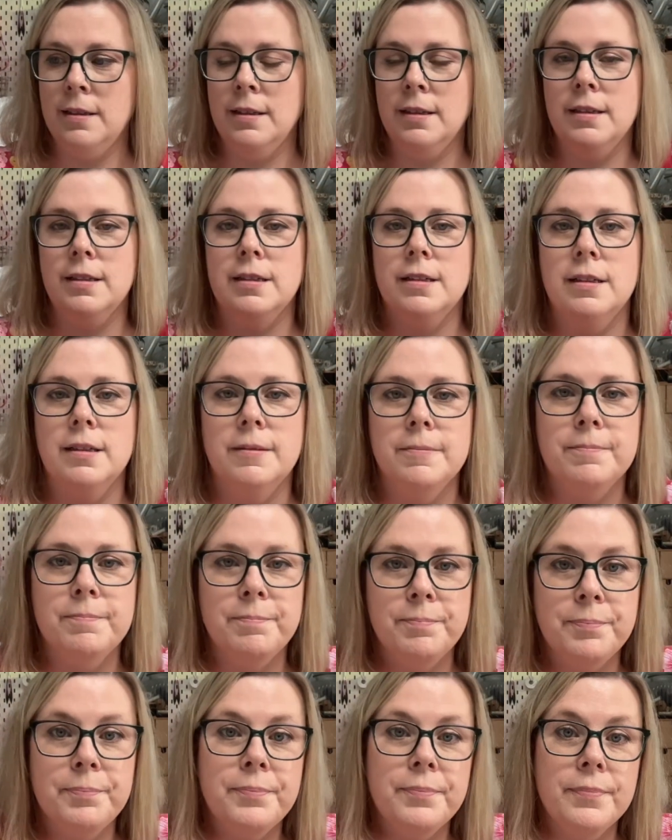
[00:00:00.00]
the,
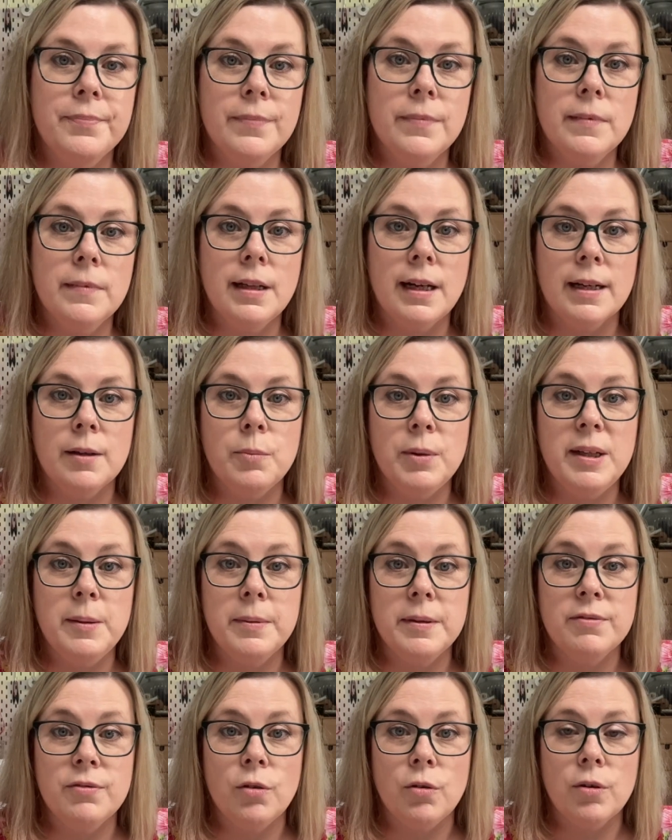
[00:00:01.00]
like, week
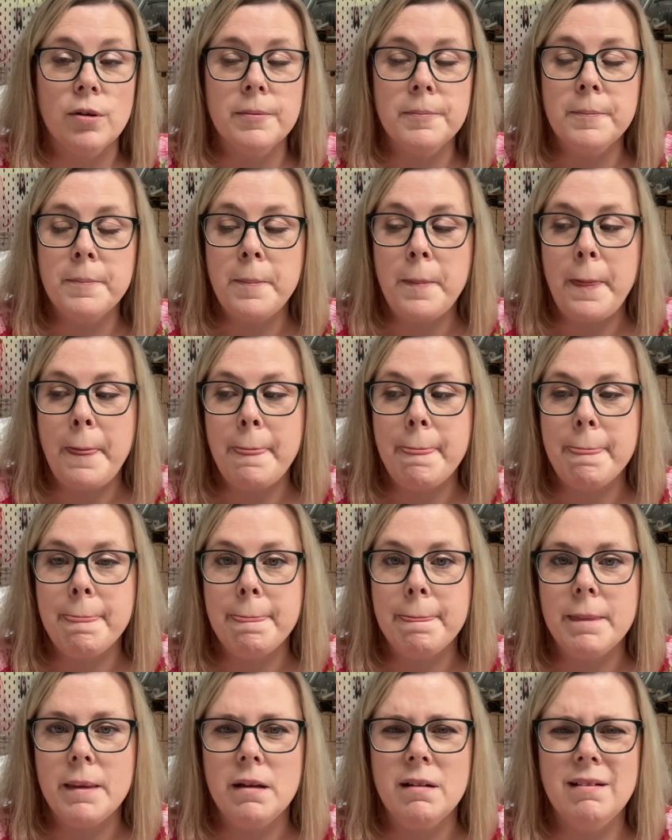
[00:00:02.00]
before,
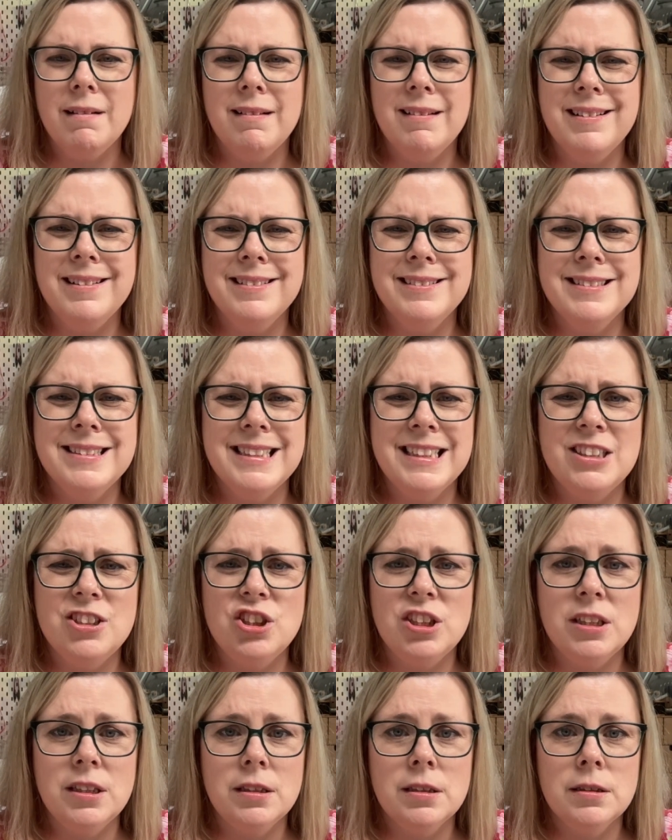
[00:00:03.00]
it's
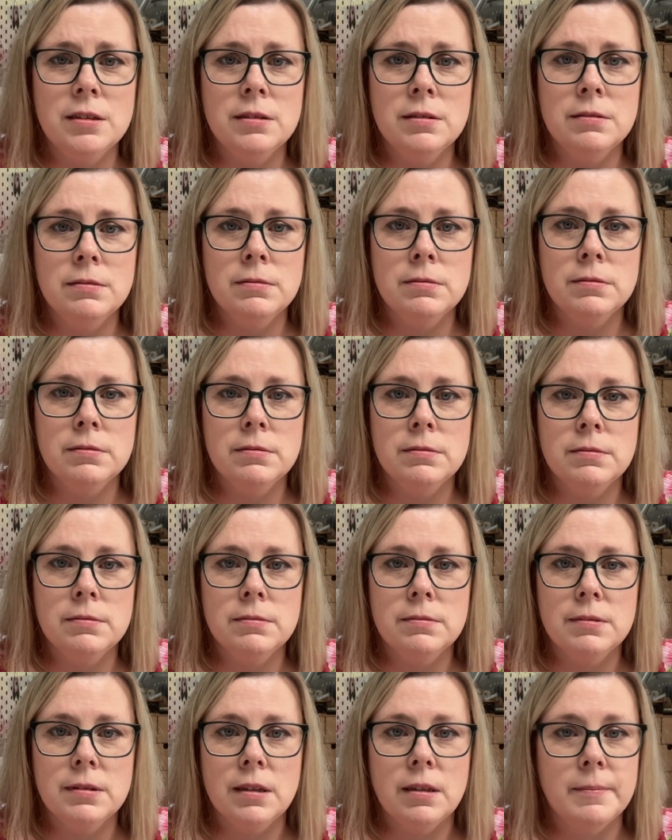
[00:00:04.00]
itchy.
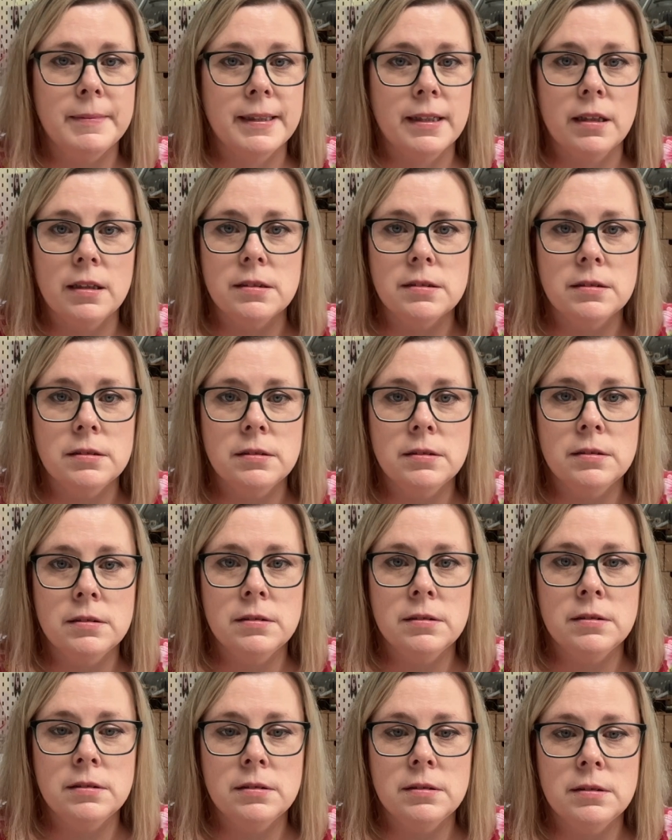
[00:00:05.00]
Oh, my God.
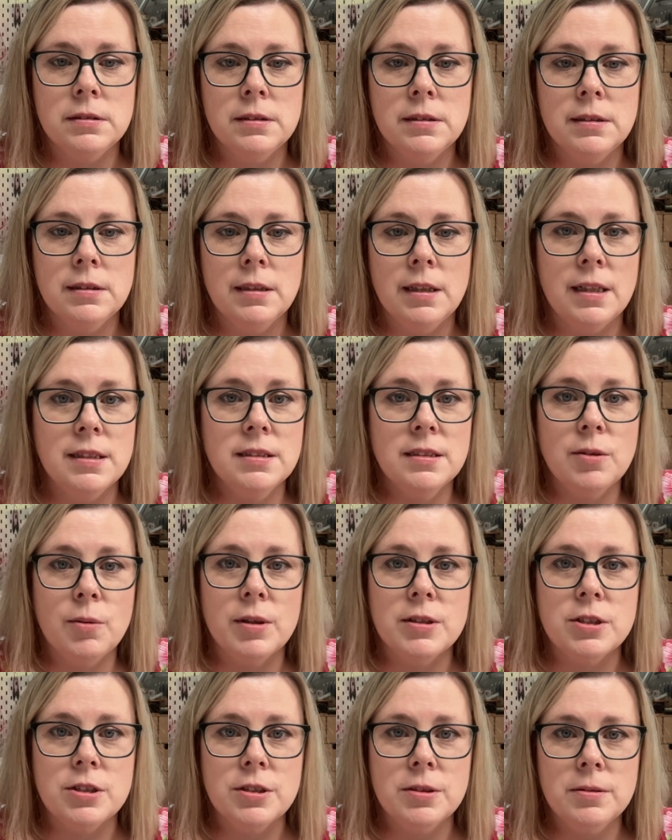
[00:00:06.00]
I didn't know
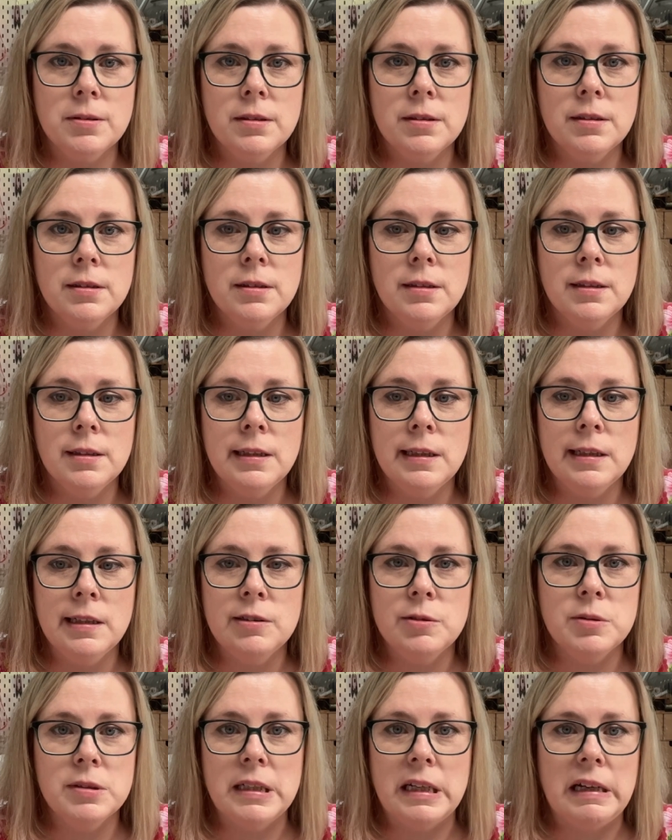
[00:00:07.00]
what to do.
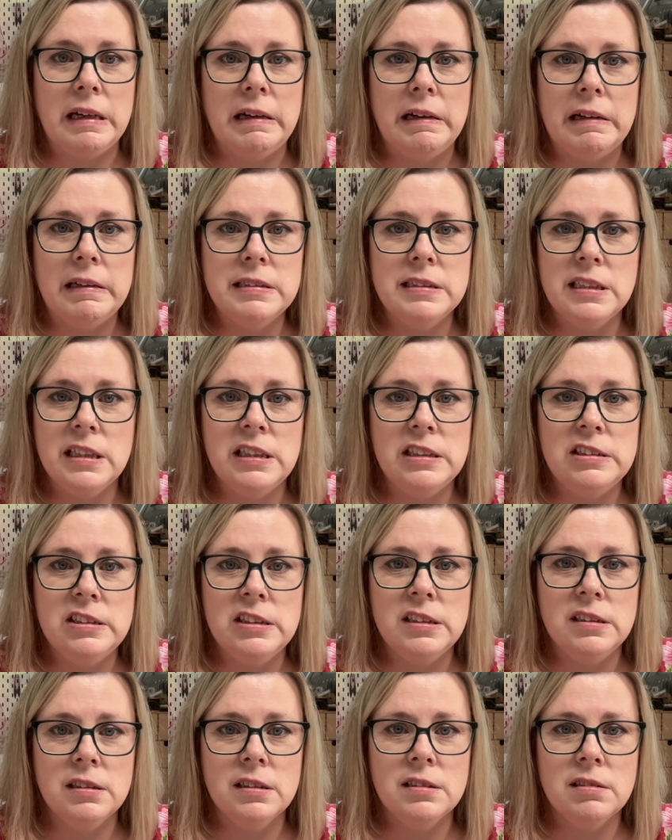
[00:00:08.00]
She was like, oh, it's
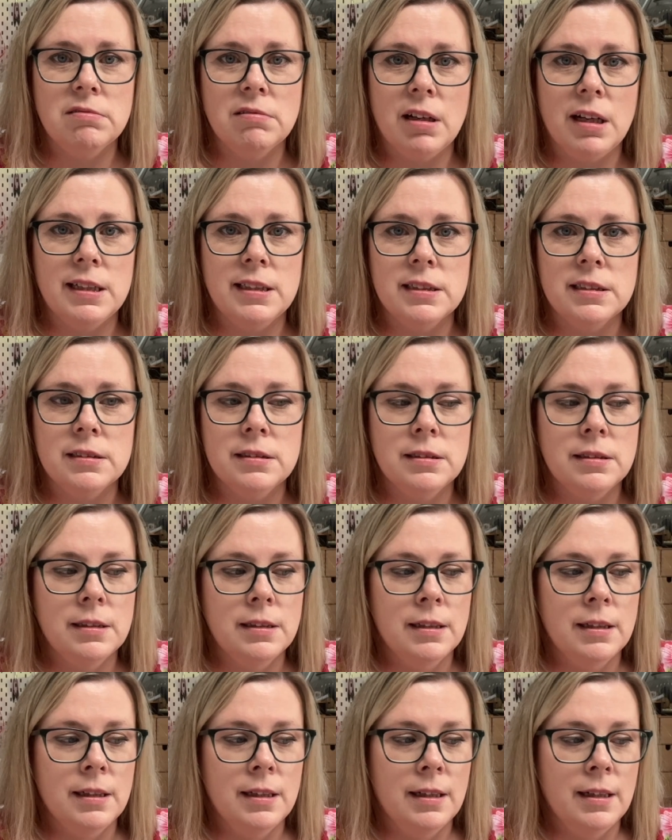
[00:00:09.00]
itchy. I don't like it.
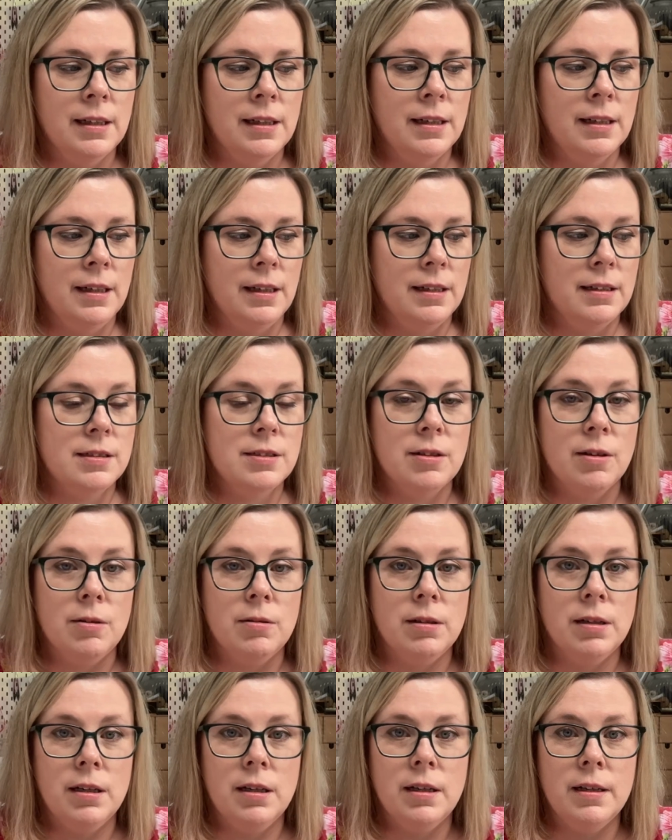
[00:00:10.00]

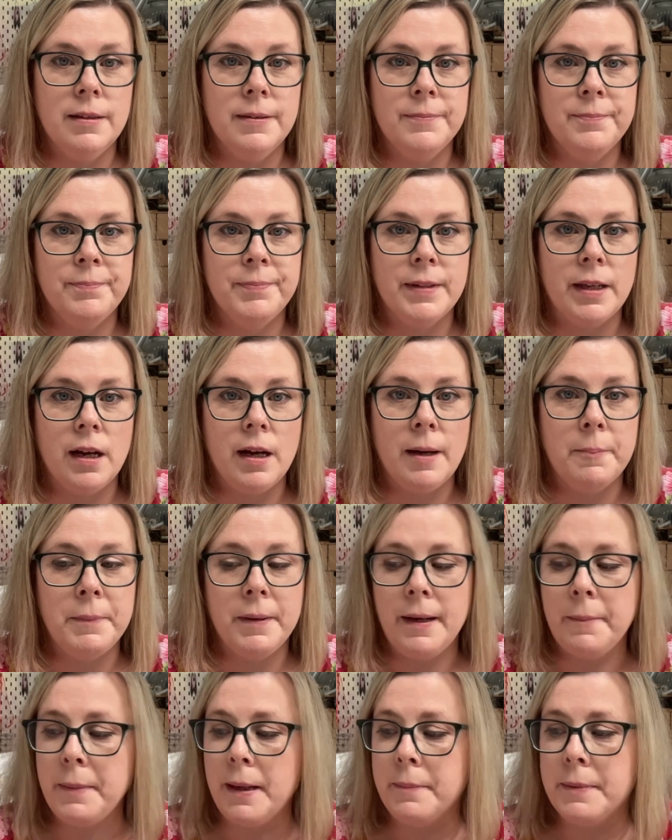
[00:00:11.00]
So
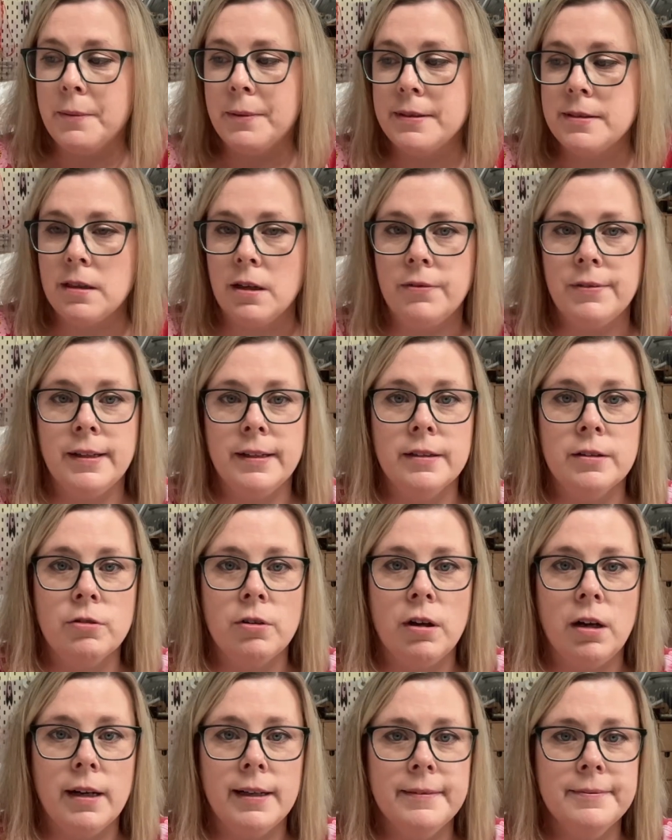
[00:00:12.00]
my mammy went off and had a
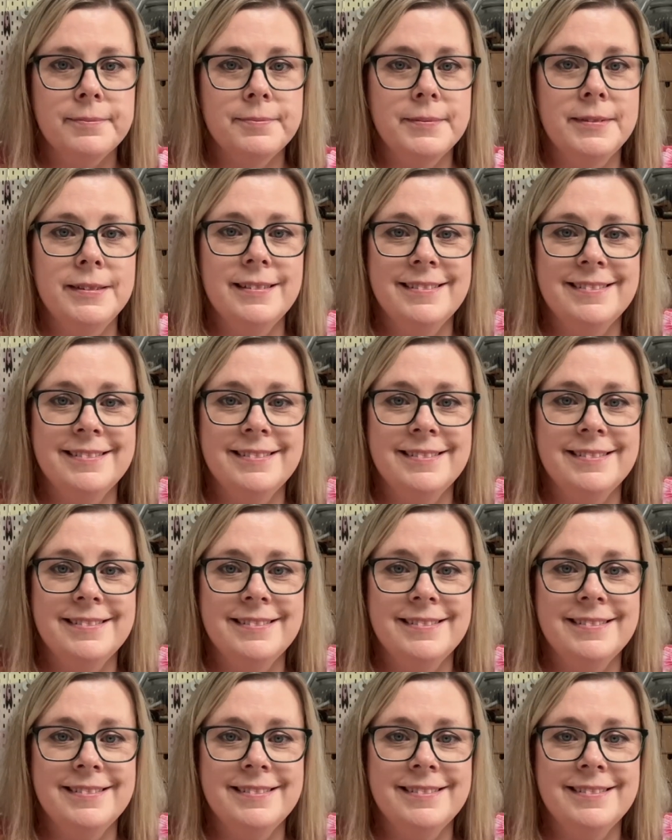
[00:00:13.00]
cry. I